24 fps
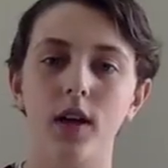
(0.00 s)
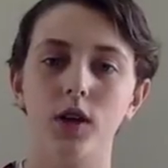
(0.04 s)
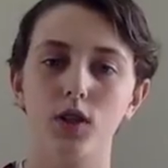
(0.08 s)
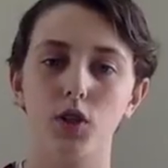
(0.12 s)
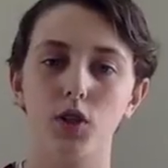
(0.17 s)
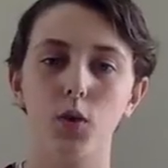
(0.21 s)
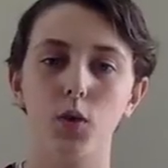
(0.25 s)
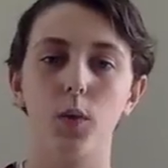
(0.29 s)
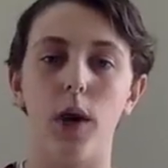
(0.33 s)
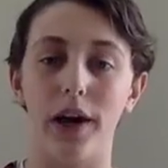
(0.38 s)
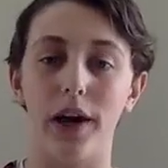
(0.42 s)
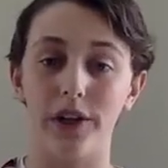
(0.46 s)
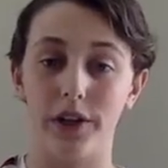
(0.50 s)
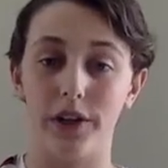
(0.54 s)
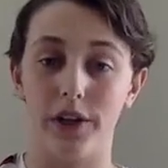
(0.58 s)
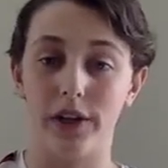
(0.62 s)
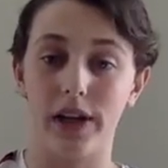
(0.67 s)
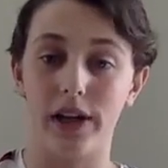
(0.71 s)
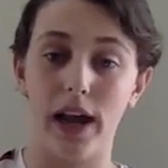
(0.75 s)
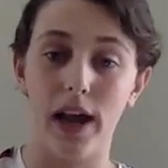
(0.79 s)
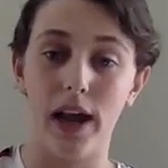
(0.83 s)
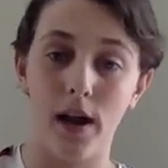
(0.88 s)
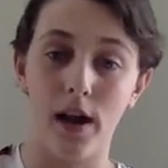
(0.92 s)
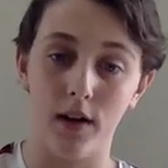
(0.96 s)
to what your
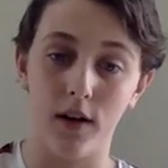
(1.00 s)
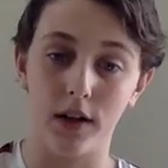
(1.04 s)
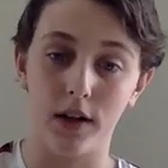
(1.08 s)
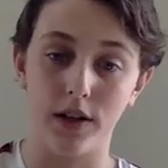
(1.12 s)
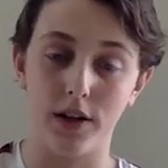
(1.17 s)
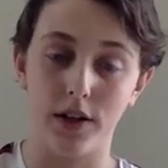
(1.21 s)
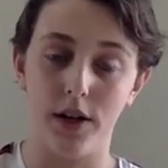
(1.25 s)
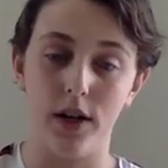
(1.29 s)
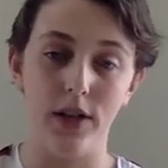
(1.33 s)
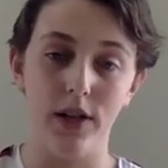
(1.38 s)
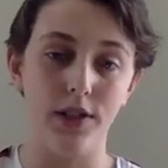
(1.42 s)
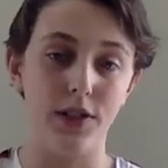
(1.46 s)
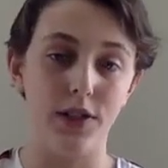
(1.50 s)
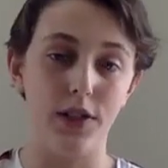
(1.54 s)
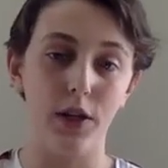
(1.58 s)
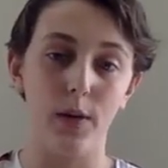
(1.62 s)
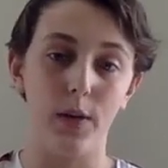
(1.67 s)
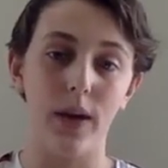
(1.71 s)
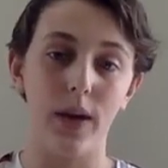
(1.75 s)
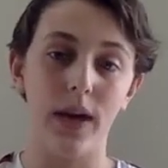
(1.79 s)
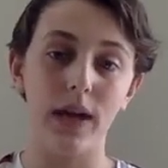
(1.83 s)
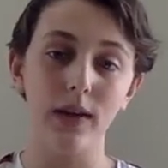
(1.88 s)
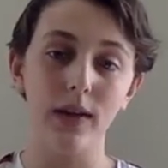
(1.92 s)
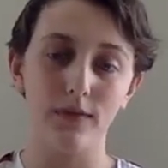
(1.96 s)
character is
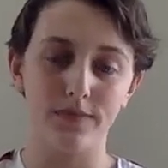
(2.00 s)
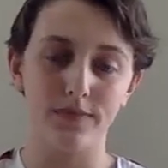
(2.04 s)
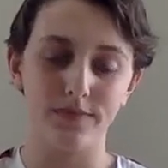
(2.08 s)
doing.